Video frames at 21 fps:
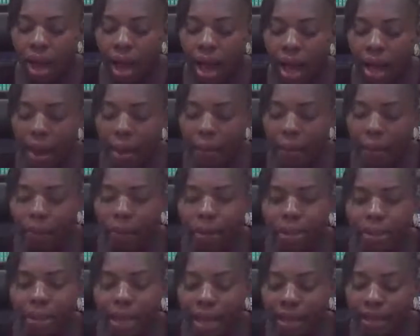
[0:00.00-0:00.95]
I
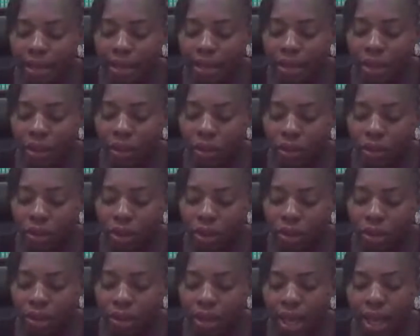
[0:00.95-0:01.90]
appoint as
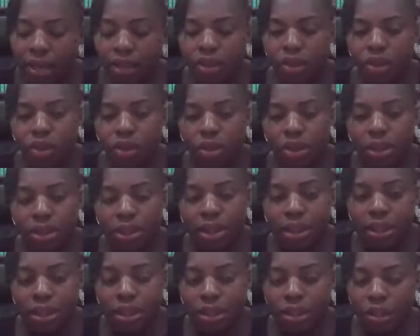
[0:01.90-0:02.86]
executors and
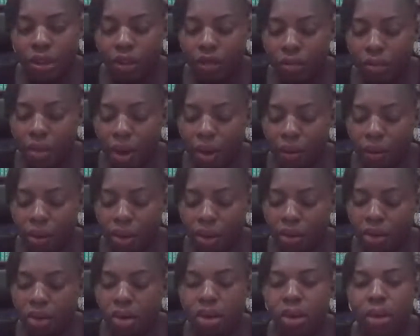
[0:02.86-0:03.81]
trustees of my
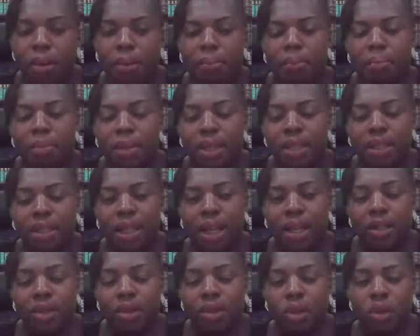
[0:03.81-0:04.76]
will,
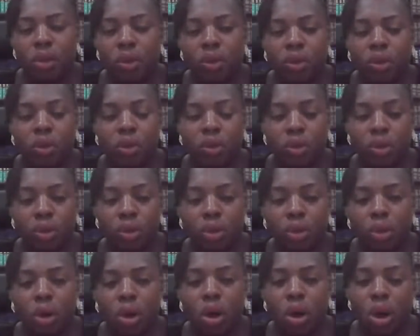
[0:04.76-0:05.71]
Mr.
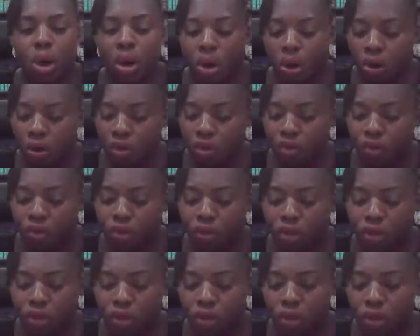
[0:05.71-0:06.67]
So-so-so of
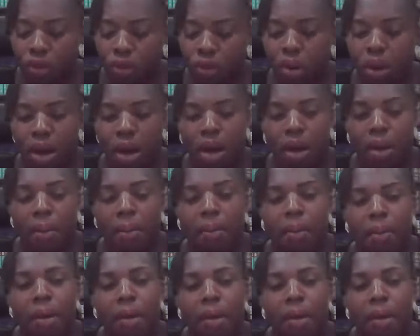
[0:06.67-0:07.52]
so-so-so address